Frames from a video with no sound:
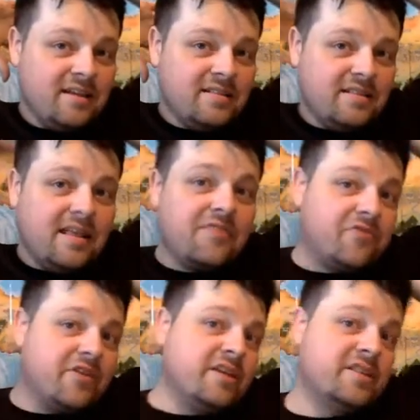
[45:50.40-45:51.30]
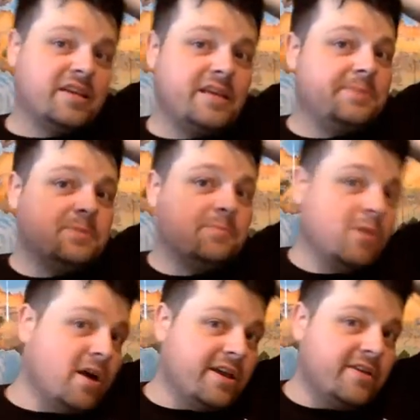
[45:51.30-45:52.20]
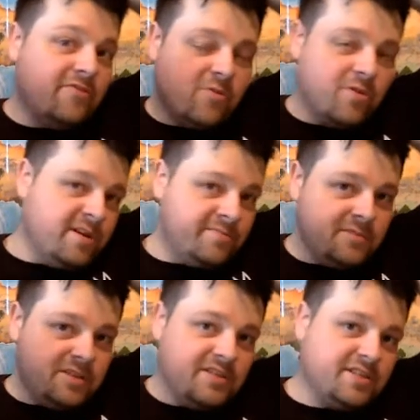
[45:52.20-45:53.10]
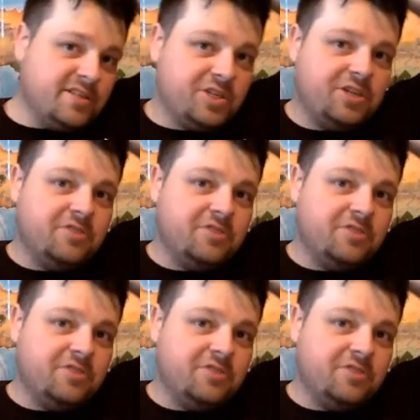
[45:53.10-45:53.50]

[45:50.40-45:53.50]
That thing that keeps blocking for him is a shield.